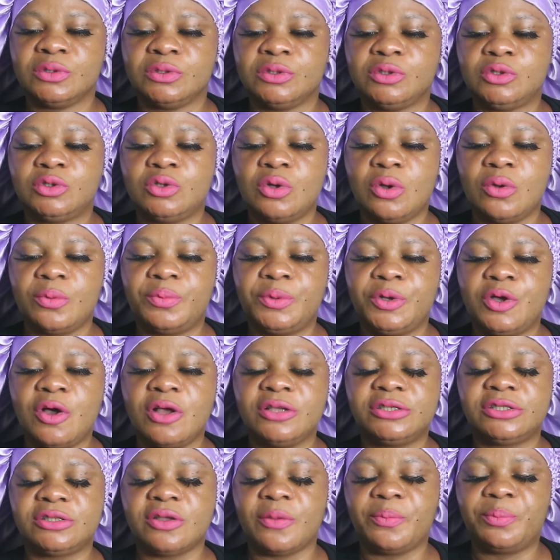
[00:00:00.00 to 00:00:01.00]
So
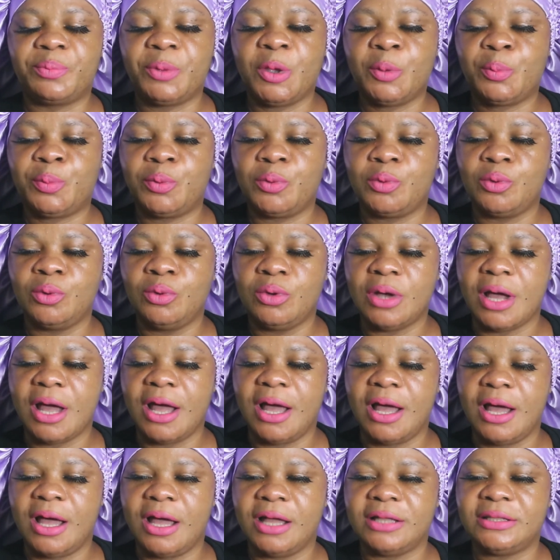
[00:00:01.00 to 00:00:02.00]
because some people
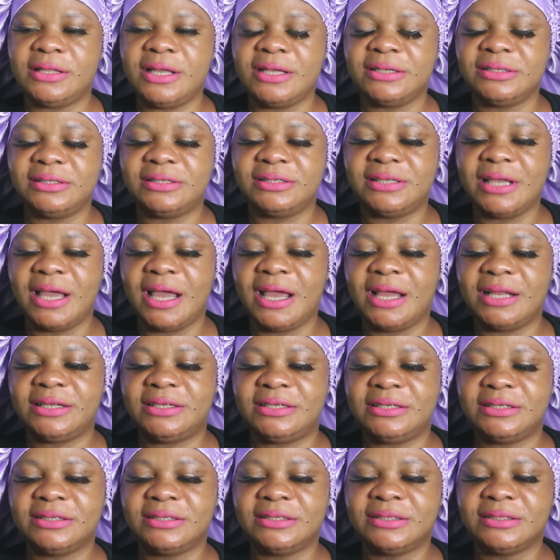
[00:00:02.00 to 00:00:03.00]
they
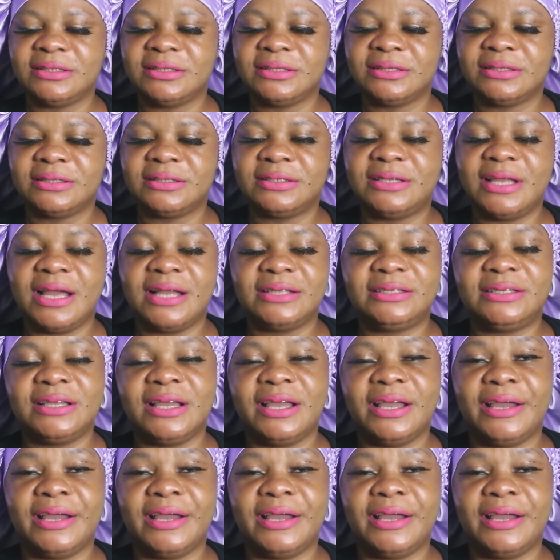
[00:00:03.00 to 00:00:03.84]
said that